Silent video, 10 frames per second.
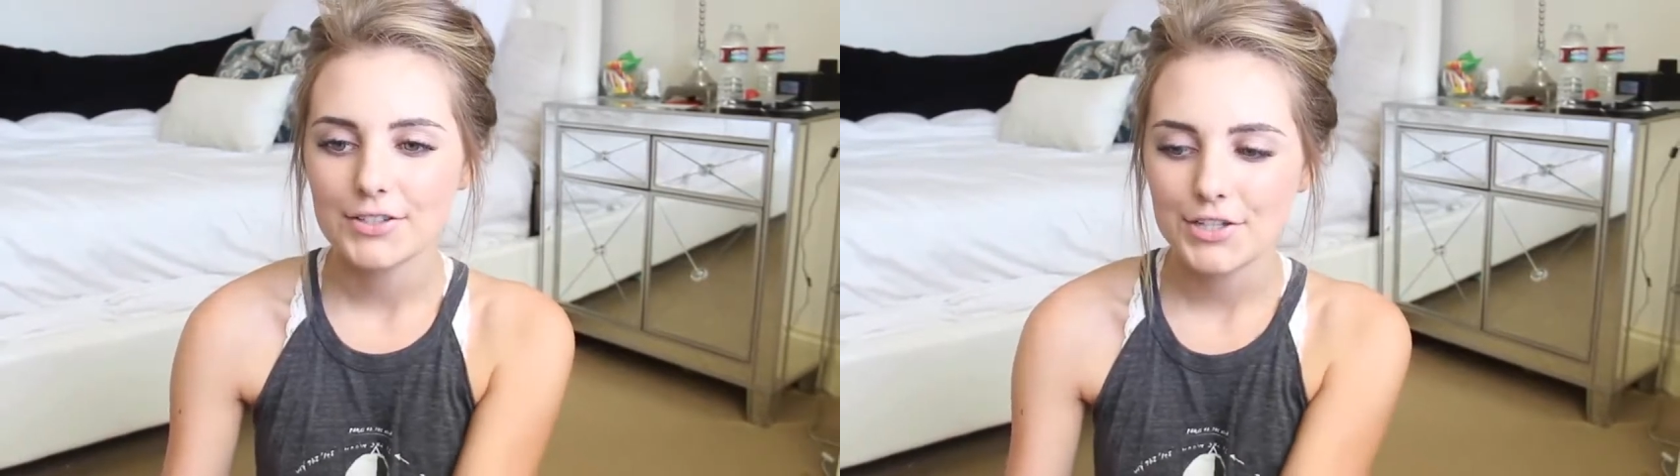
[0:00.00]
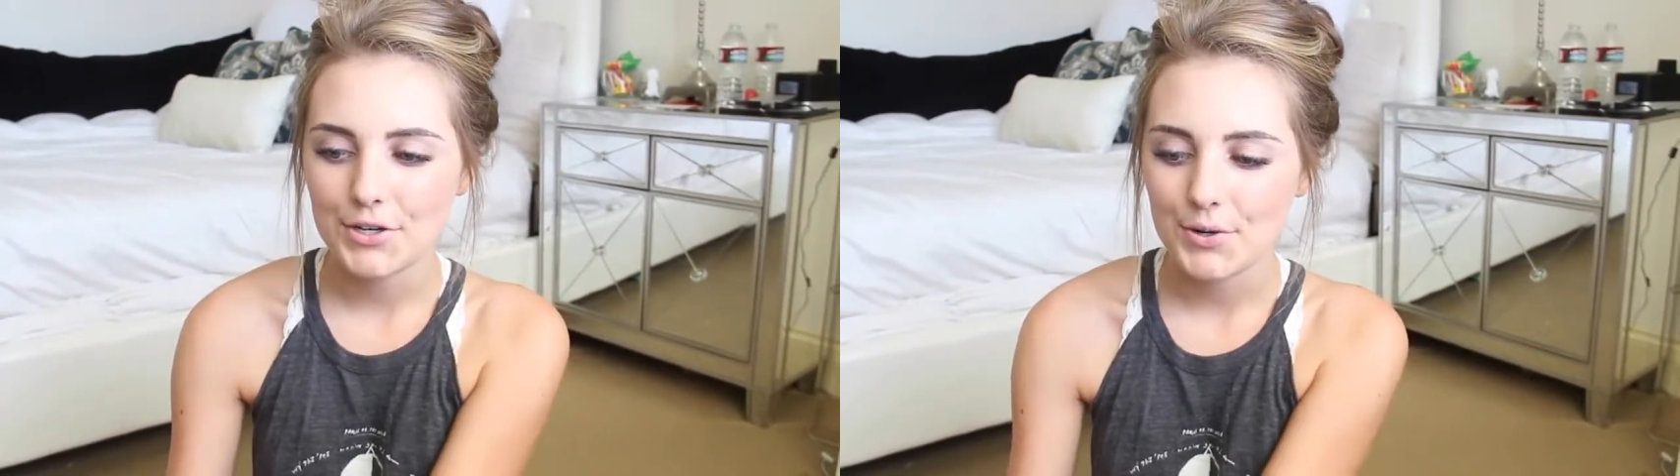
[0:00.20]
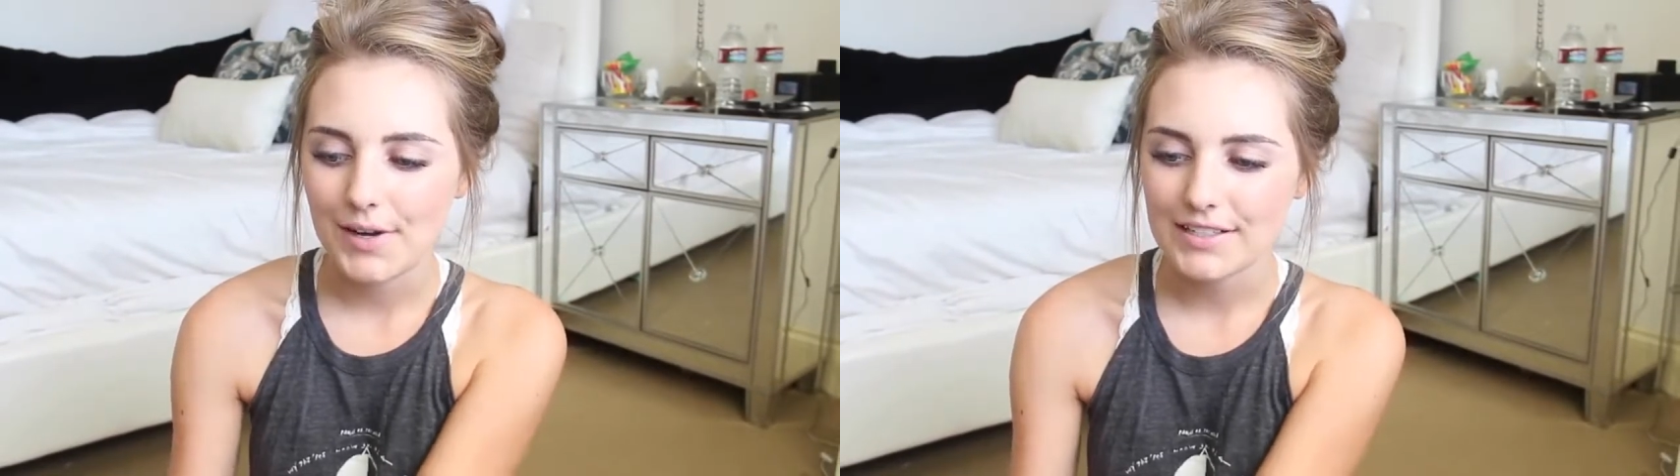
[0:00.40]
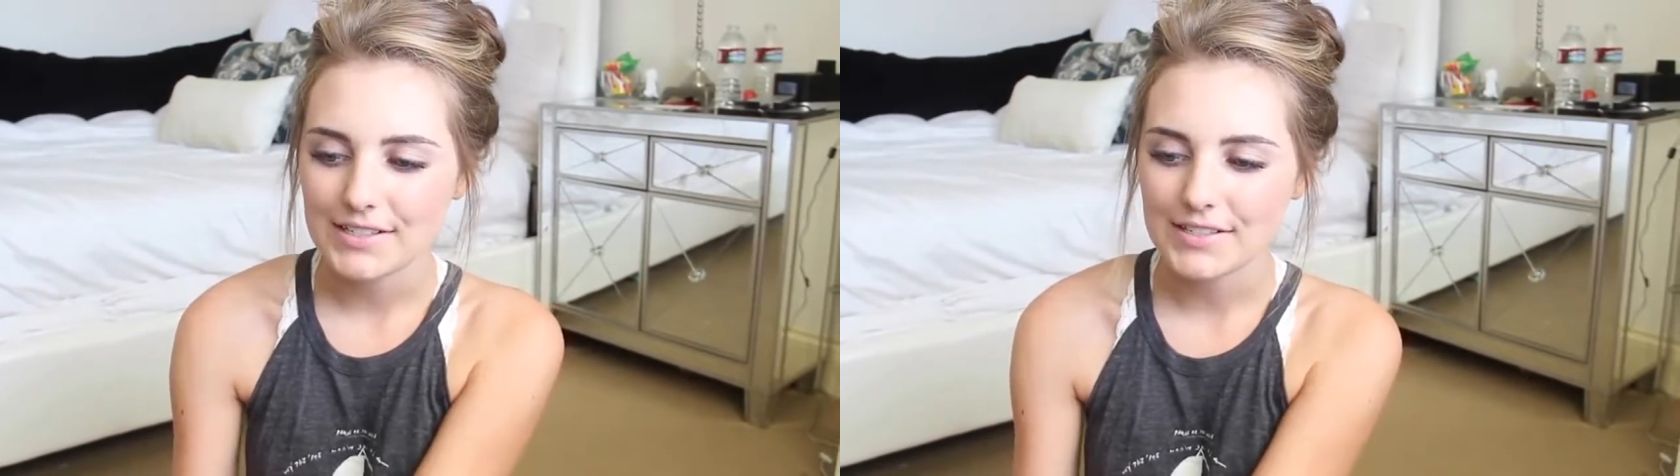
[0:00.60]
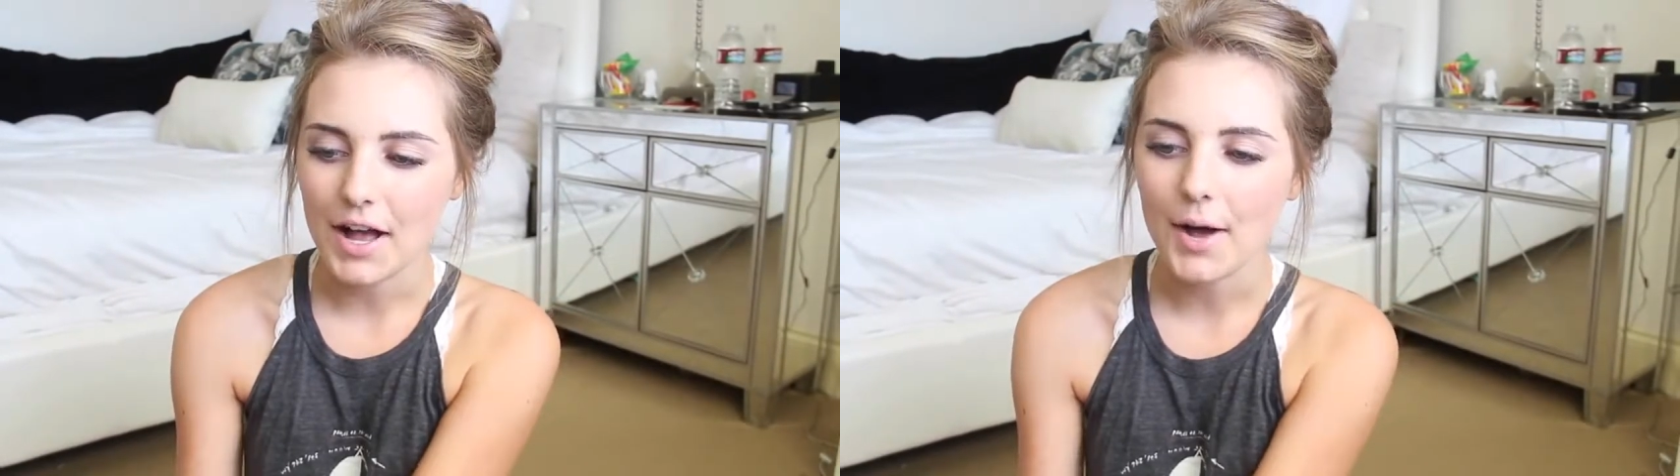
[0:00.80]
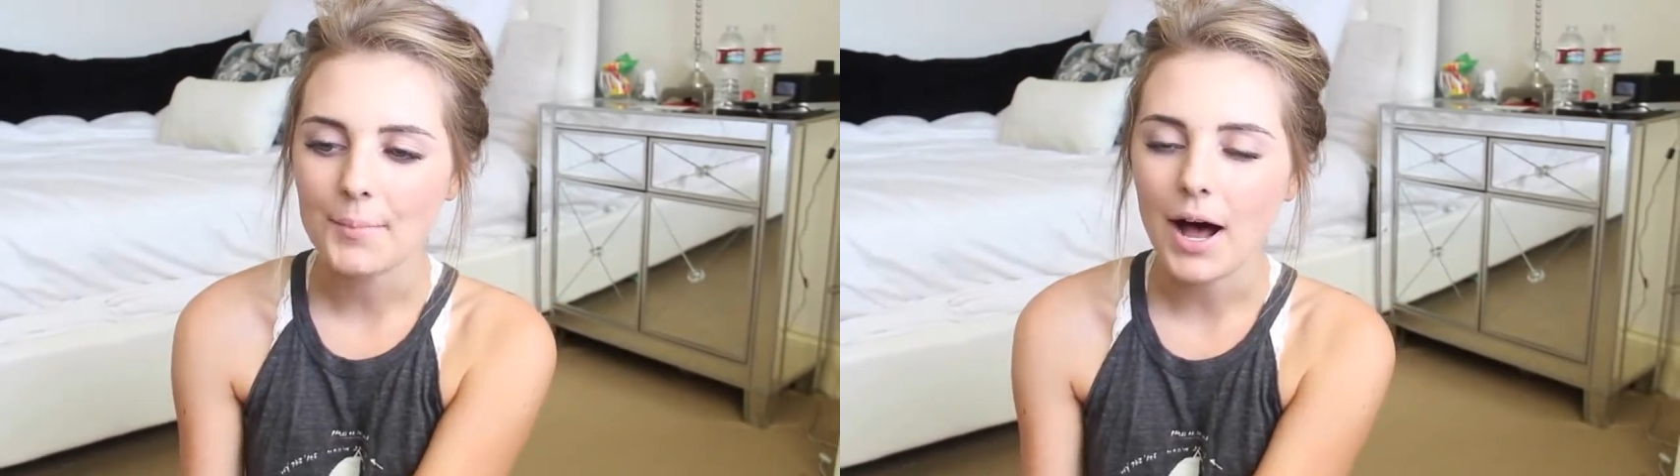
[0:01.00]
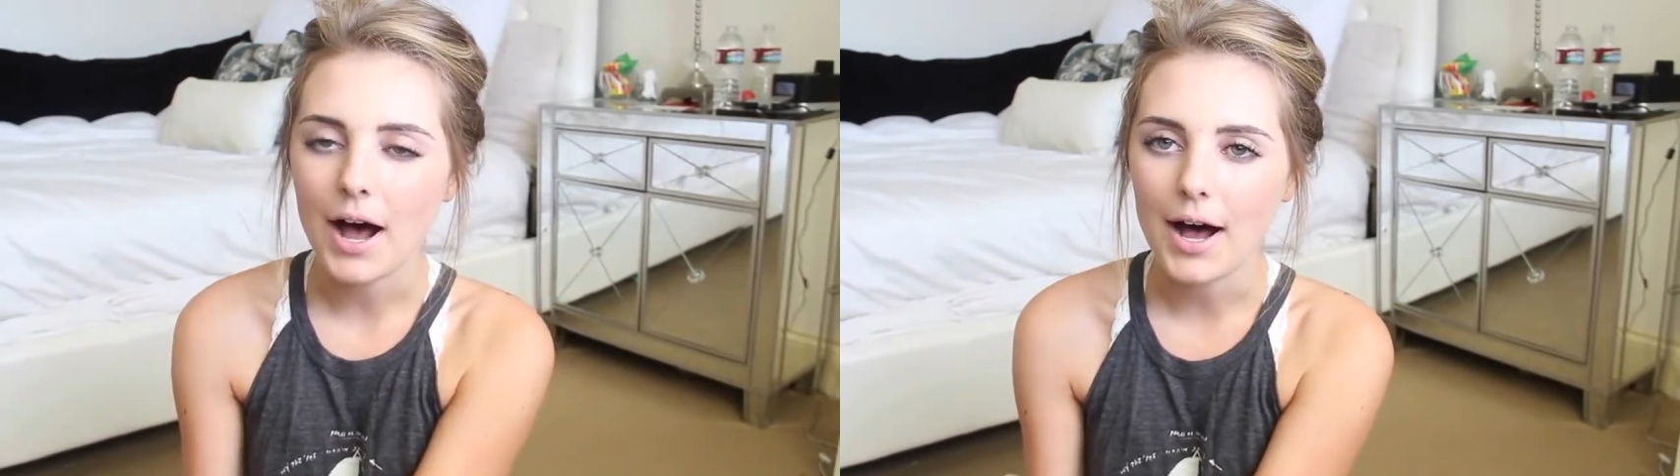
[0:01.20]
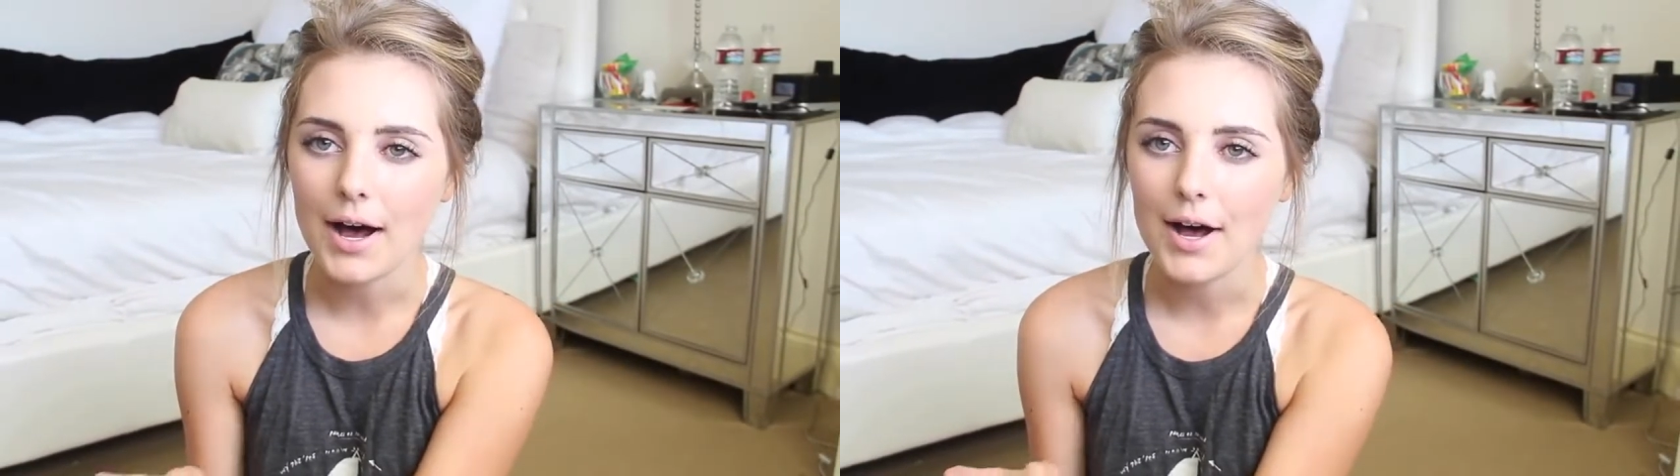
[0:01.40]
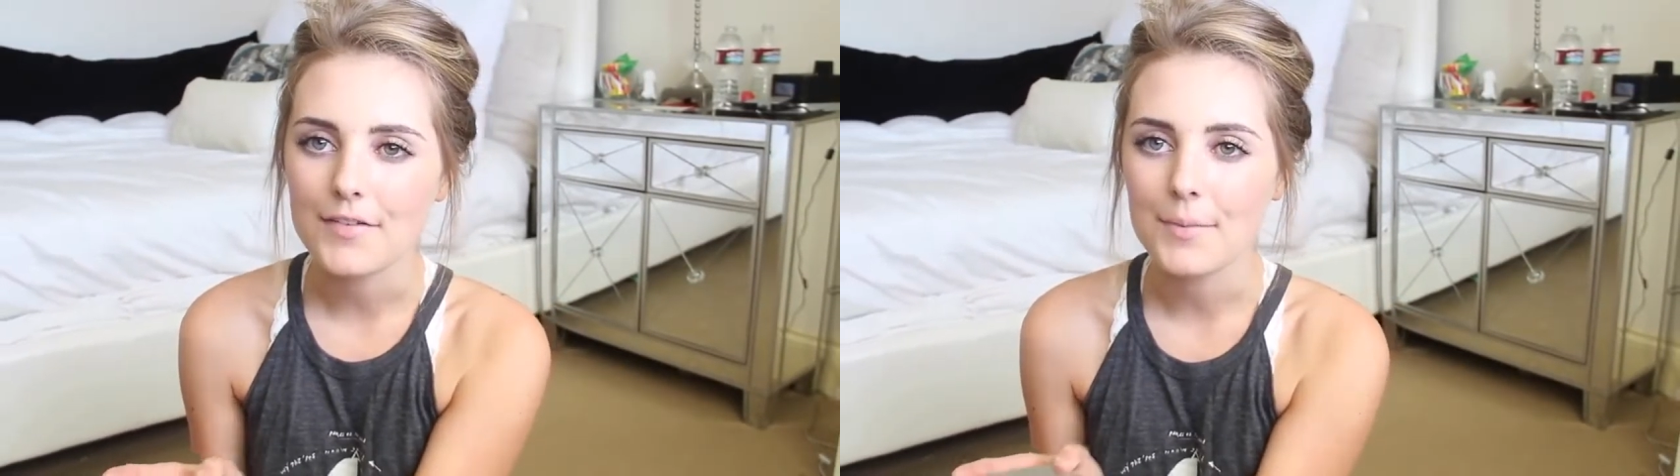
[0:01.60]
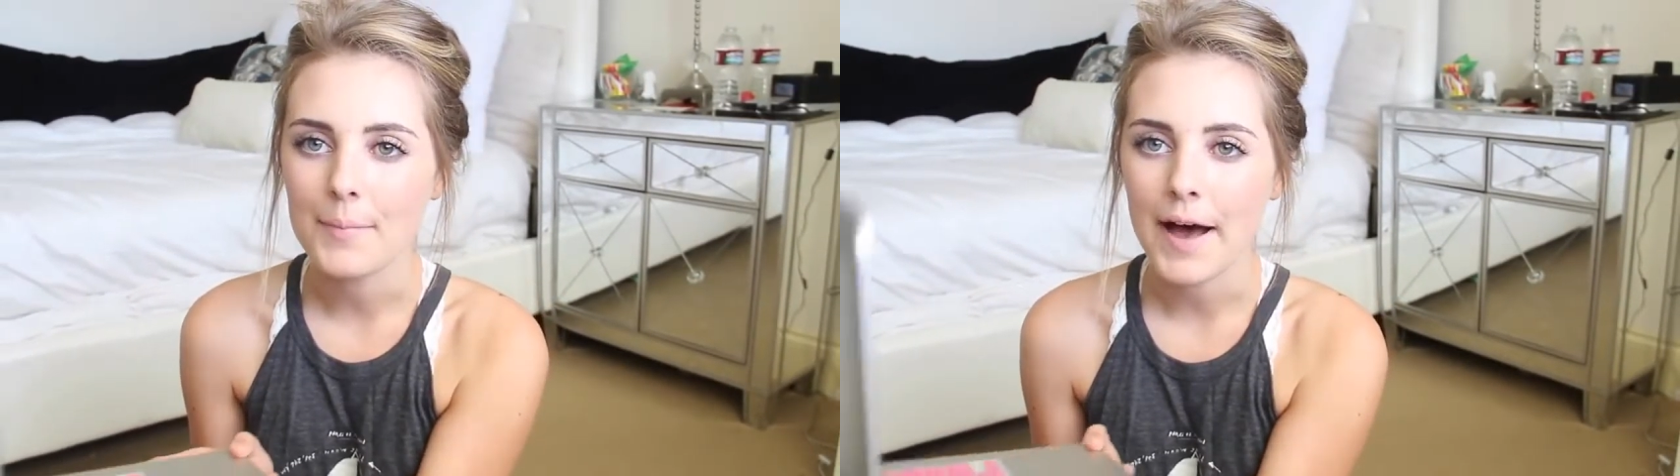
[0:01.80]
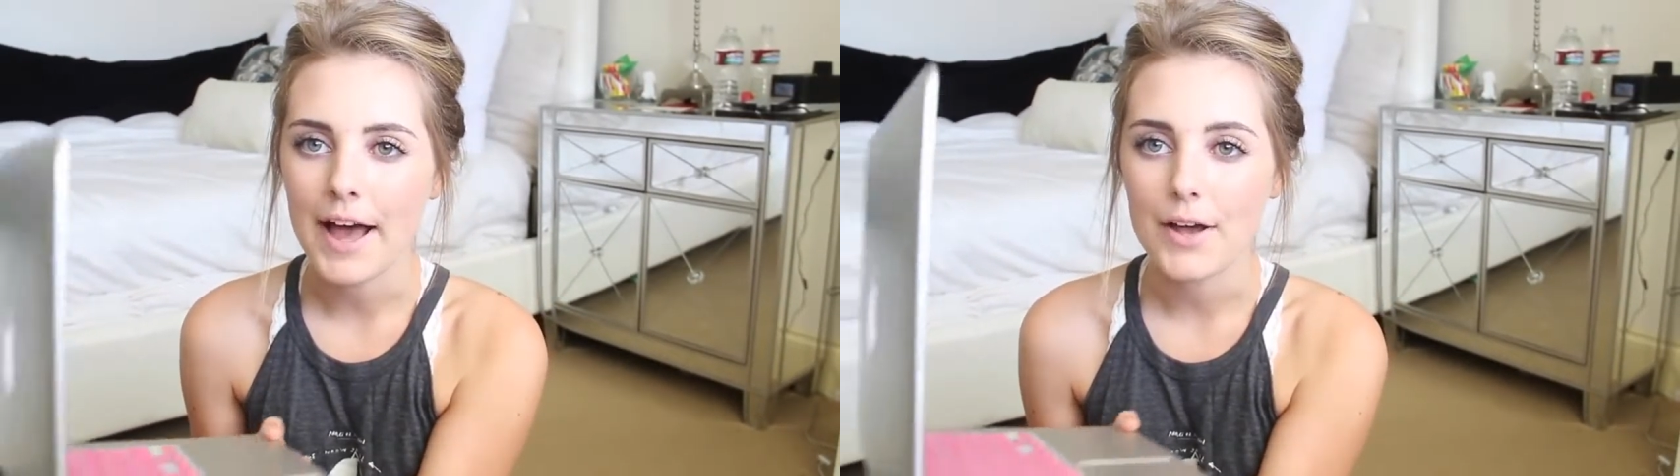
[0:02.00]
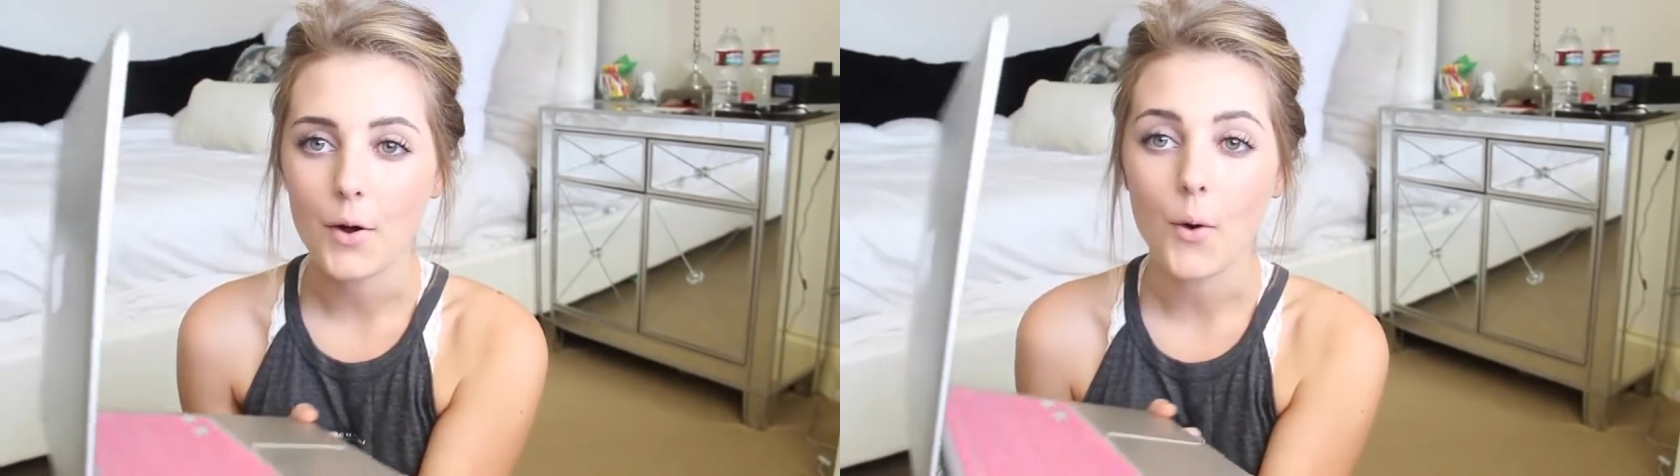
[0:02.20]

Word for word: to some of my